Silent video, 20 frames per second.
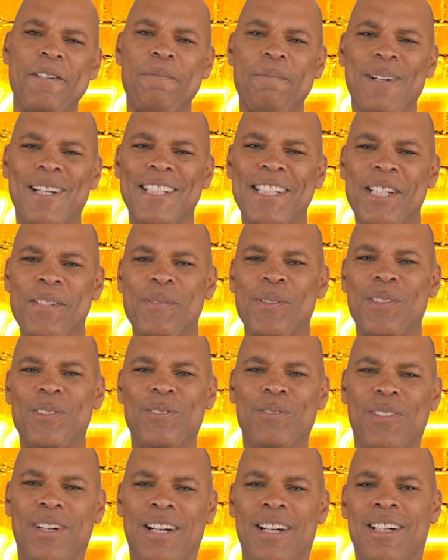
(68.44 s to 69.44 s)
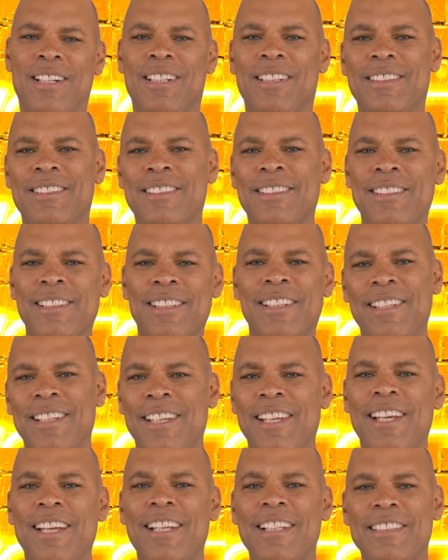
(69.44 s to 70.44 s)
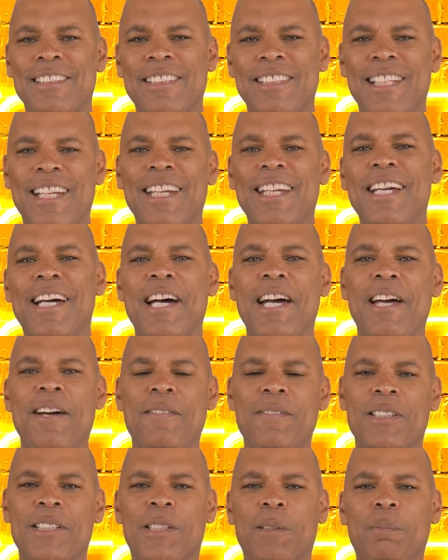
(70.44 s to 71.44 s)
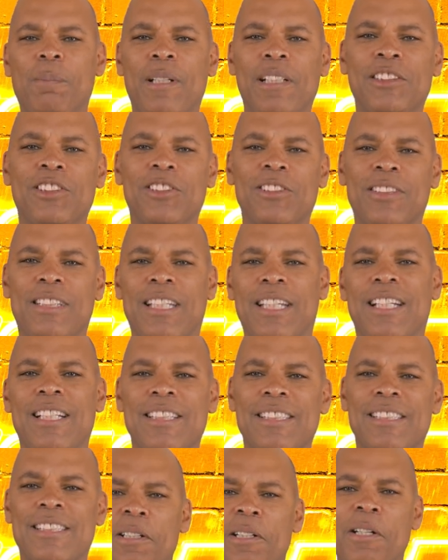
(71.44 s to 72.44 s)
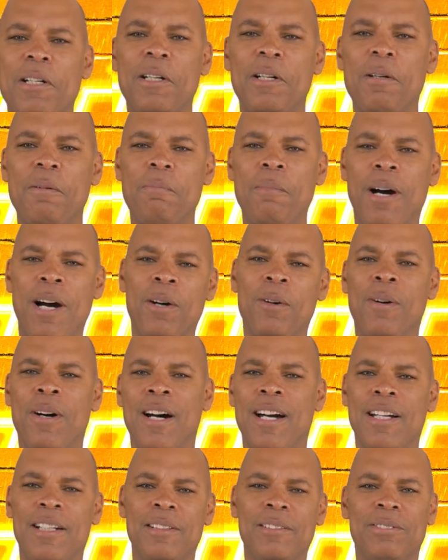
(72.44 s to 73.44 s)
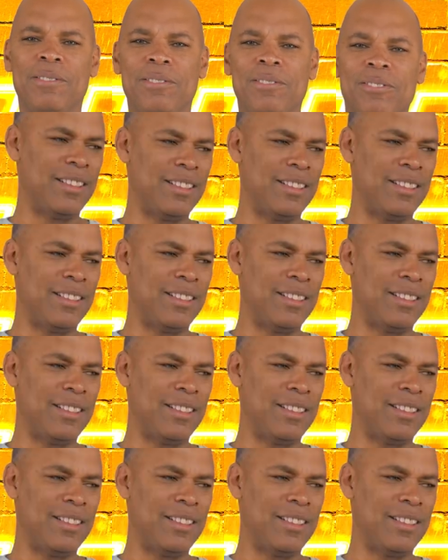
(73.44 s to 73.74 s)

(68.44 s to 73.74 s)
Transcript: My name is Von. Today I have a special guest, my wife.